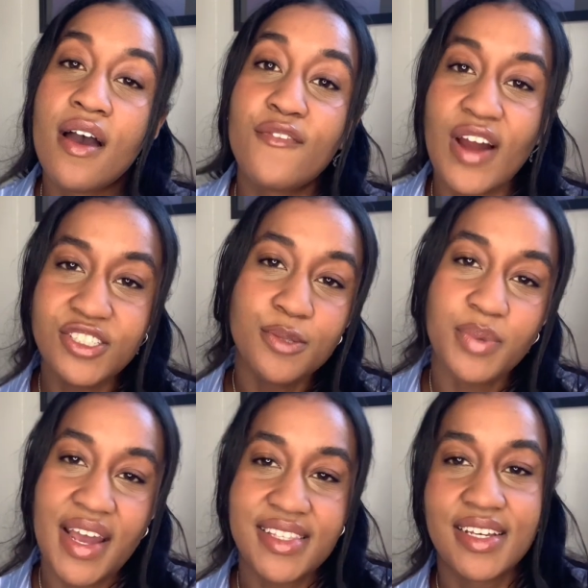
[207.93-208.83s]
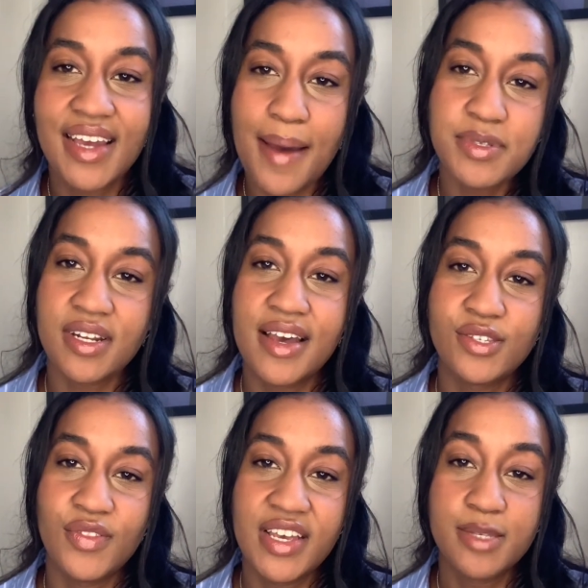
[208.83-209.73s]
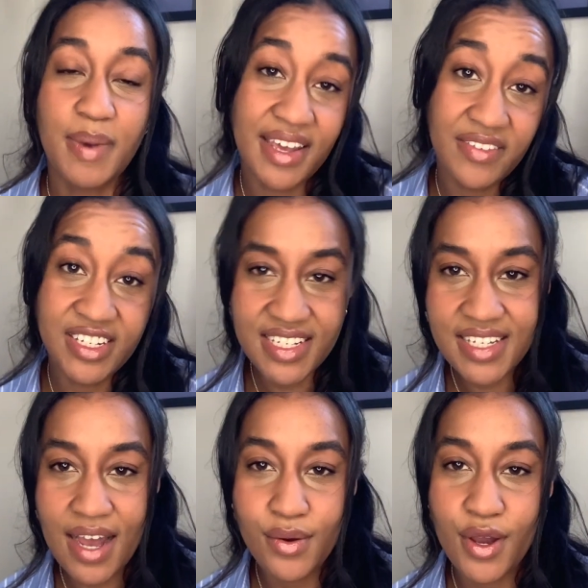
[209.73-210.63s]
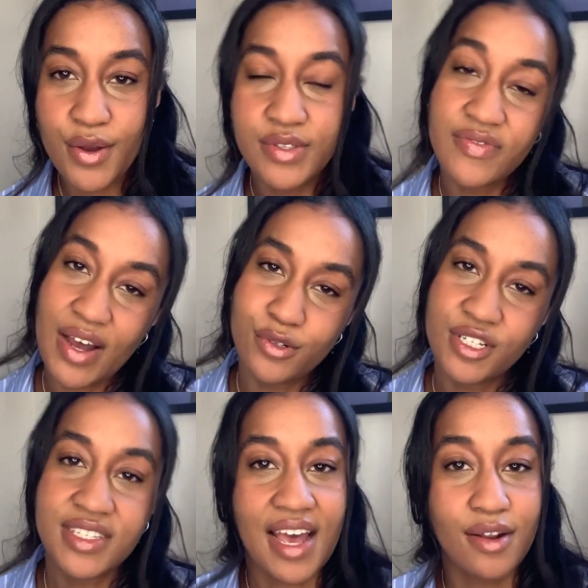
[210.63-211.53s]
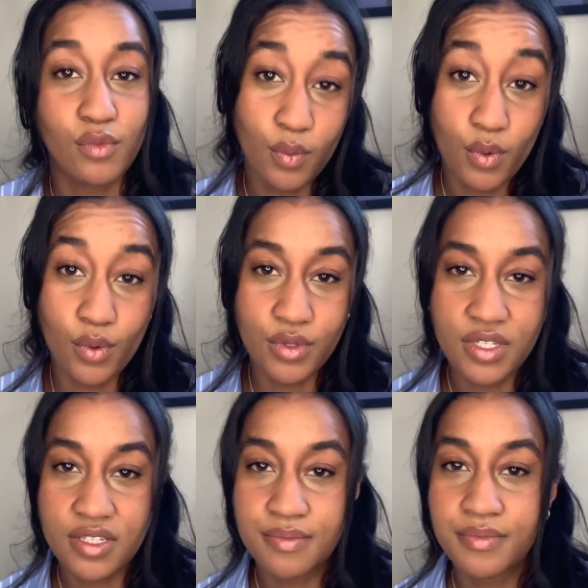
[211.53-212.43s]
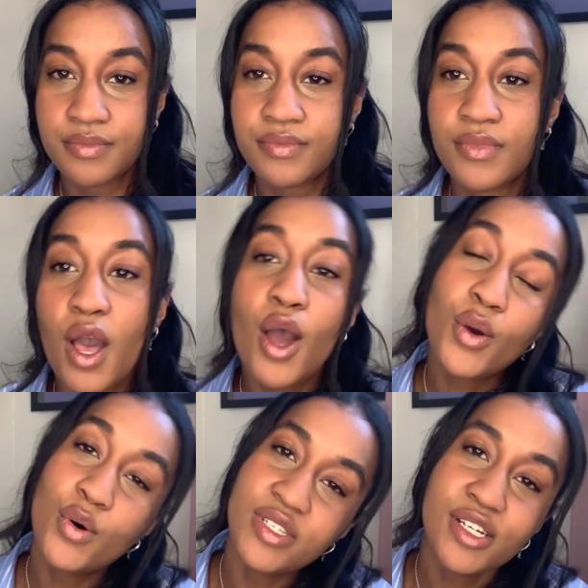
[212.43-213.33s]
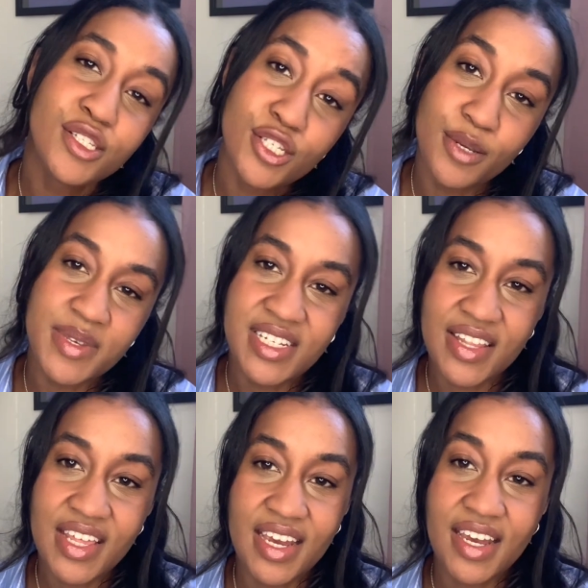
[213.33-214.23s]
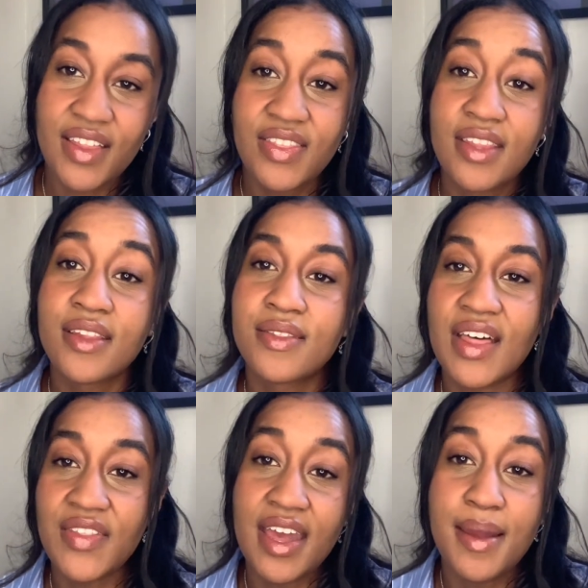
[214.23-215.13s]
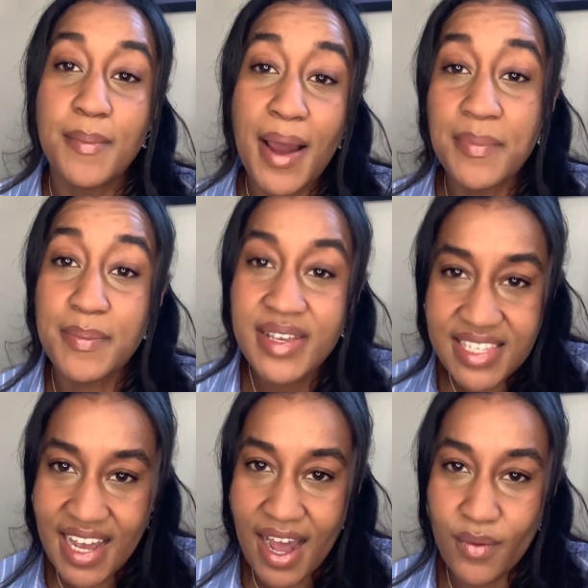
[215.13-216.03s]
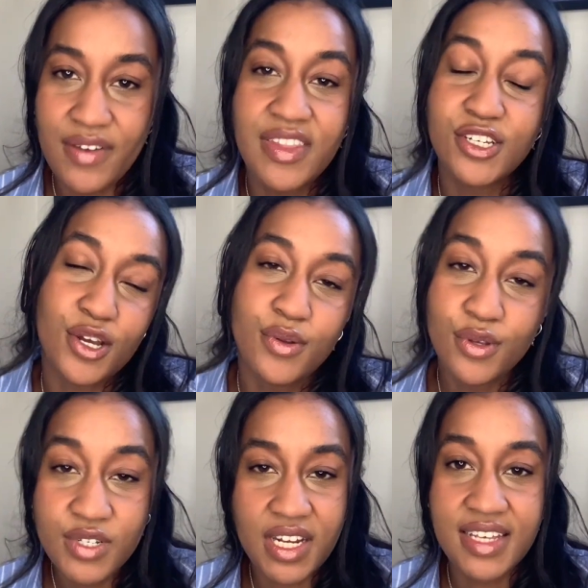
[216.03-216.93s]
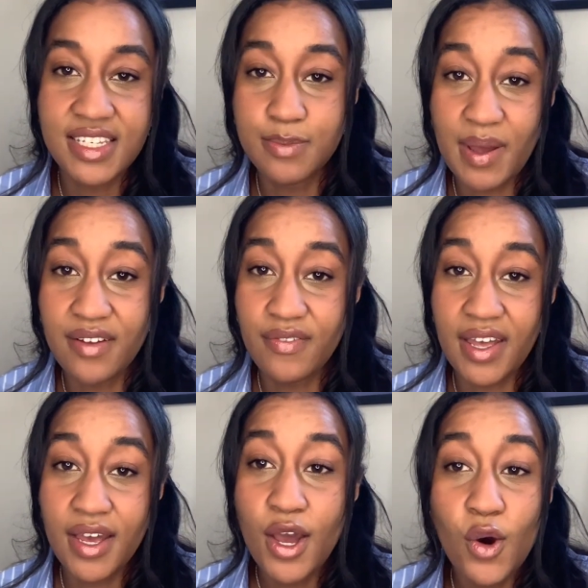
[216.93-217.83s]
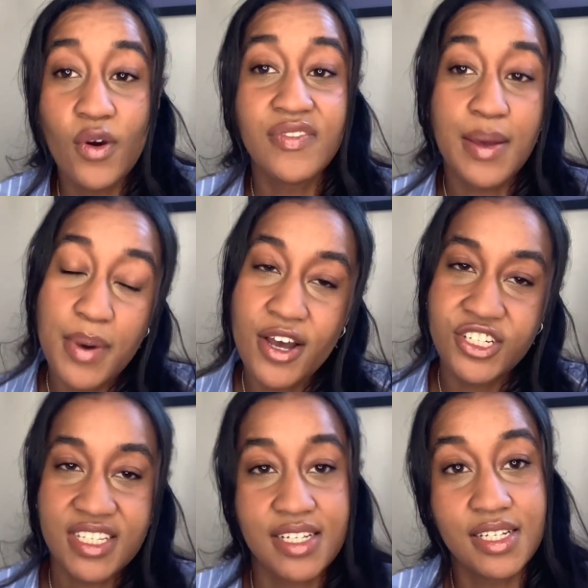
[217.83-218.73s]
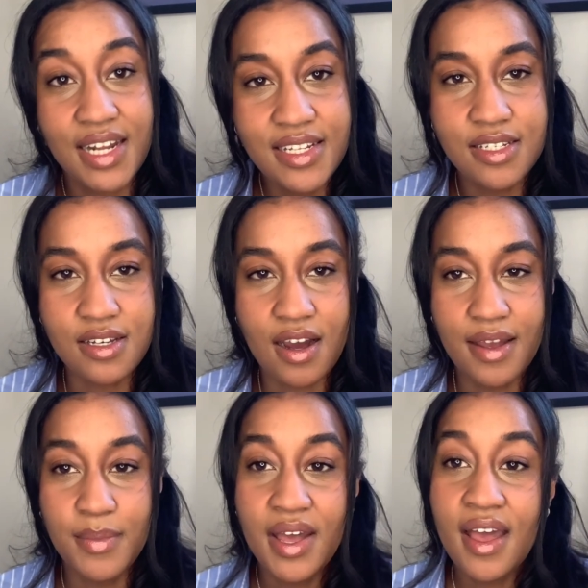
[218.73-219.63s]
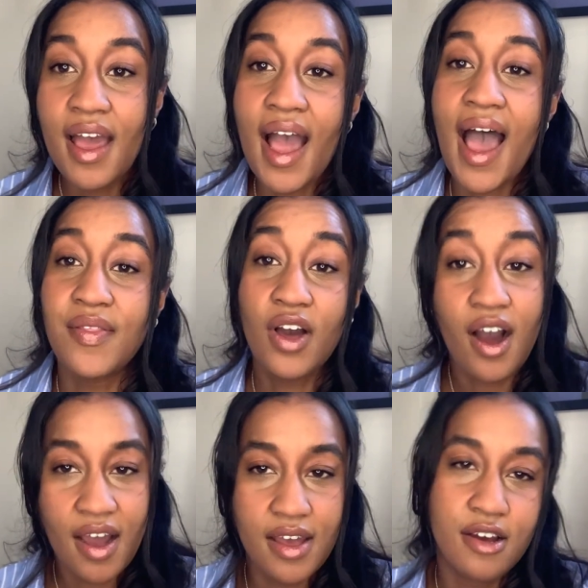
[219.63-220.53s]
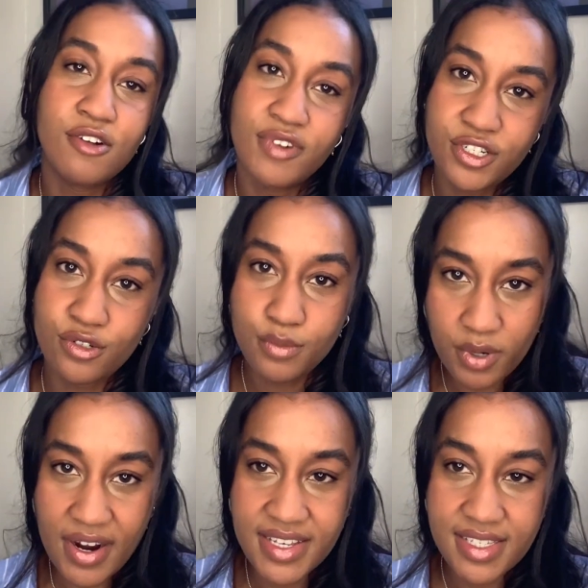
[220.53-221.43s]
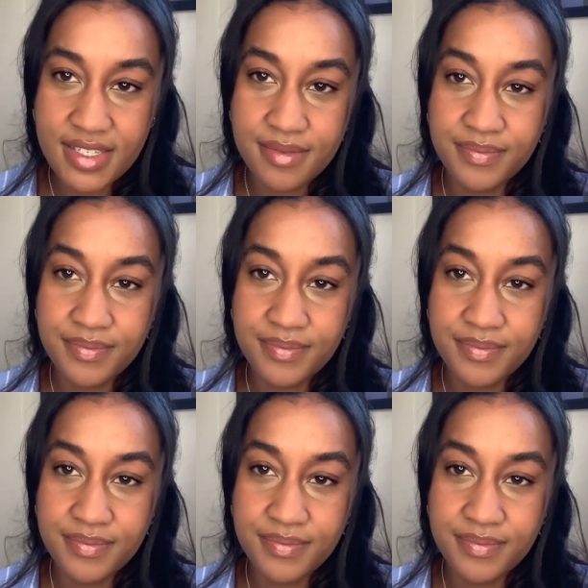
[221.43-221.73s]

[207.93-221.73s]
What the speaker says: Fashion brands can capitalise on this by giving discount codes, vouchers, and rewards, causing consumers to think that they might be missing out if they don't utilise this benefit or if they purchase at a later time at the higher original price.